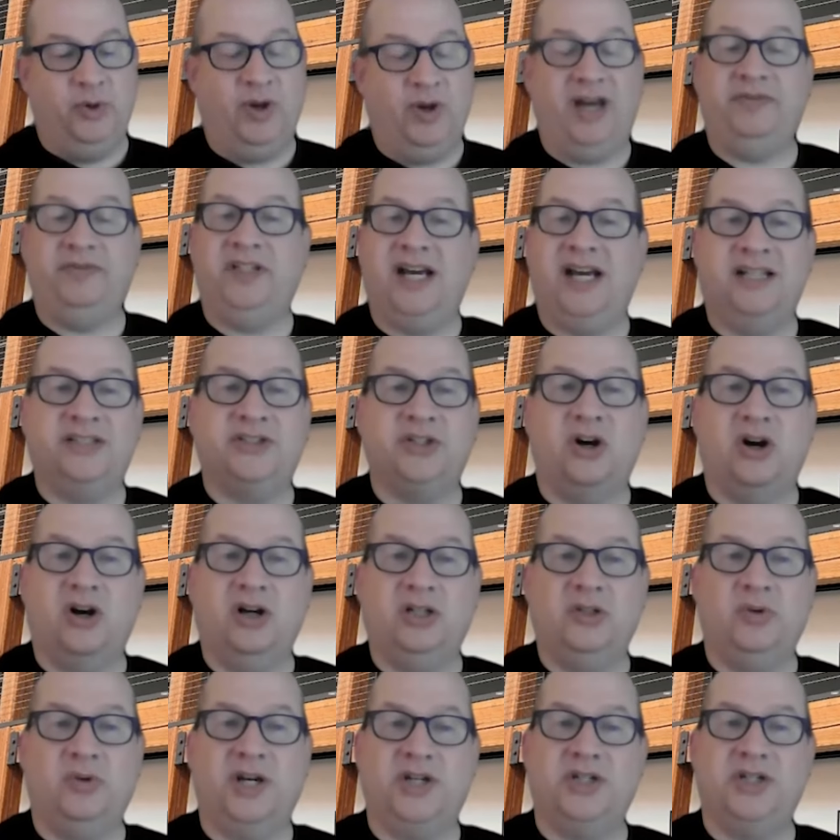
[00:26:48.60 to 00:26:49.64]
You have to ask
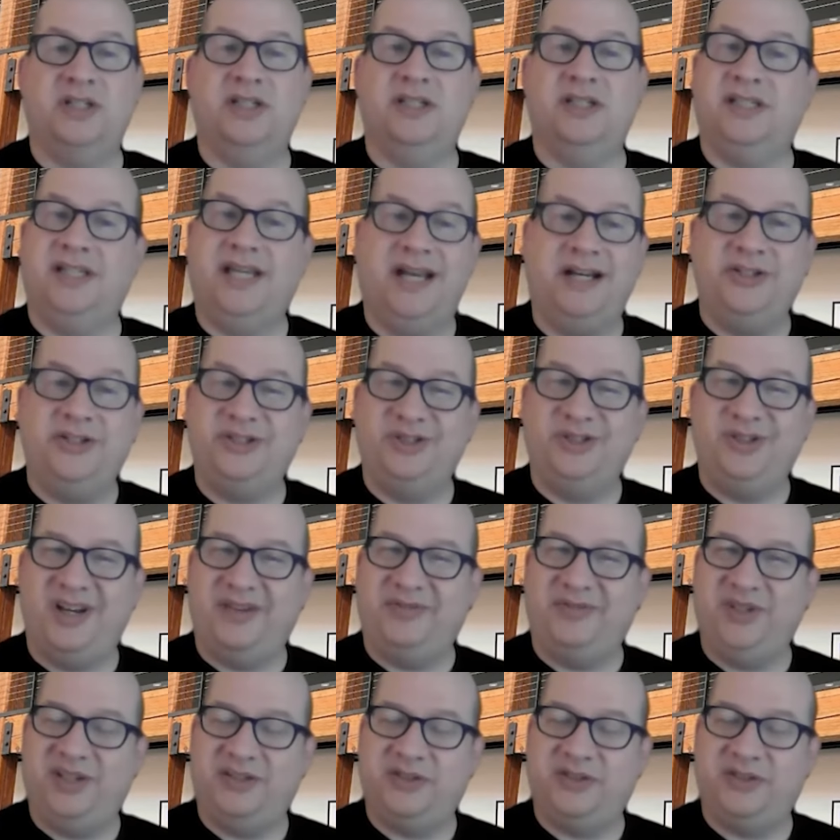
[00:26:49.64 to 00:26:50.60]
hard questions. Occasionally you have